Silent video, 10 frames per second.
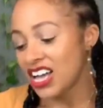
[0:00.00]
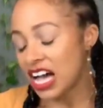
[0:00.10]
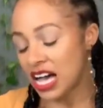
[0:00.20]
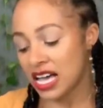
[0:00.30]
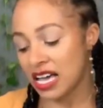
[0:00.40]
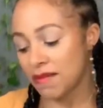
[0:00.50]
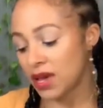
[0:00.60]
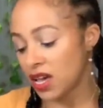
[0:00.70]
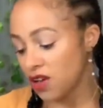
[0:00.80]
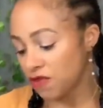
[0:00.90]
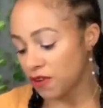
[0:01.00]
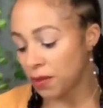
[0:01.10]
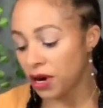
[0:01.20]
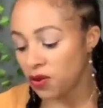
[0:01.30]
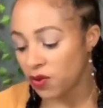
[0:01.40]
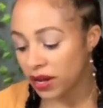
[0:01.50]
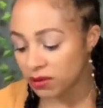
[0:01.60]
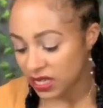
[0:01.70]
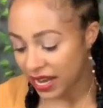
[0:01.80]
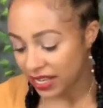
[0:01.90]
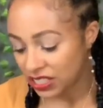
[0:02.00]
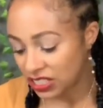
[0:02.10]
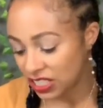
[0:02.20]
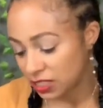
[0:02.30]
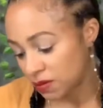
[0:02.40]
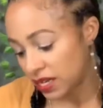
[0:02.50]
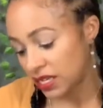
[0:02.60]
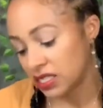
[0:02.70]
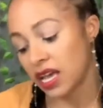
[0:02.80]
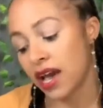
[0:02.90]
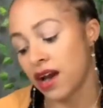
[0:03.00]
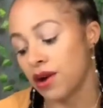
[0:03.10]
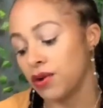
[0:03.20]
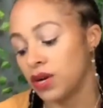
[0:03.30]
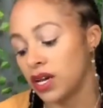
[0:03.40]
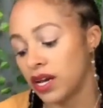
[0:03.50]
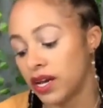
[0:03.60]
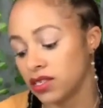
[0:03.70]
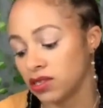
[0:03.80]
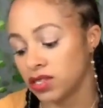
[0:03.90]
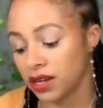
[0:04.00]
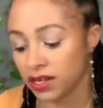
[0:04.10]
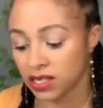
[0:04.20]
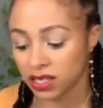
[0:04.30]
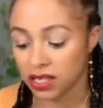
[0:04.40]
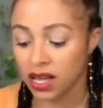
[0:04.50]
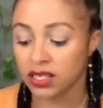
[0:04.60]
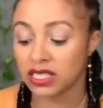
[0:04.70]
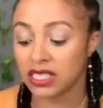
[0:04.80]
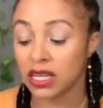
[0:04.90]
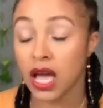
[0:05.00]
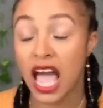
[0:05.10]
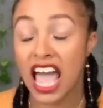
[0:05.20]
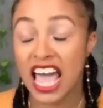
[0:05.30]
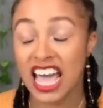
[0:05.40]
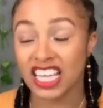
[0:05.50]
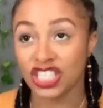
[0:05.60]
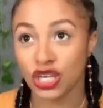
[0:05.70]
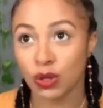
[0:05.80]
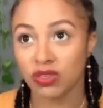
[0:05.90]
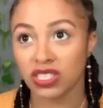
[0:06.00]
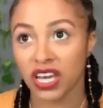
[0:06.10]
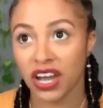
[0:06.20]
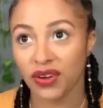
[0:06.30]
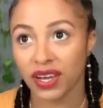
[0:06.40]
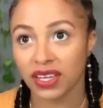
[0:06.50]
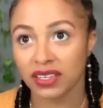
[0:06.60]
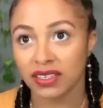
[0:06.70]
Um, from her website, she explains how esoteric sexo esoteric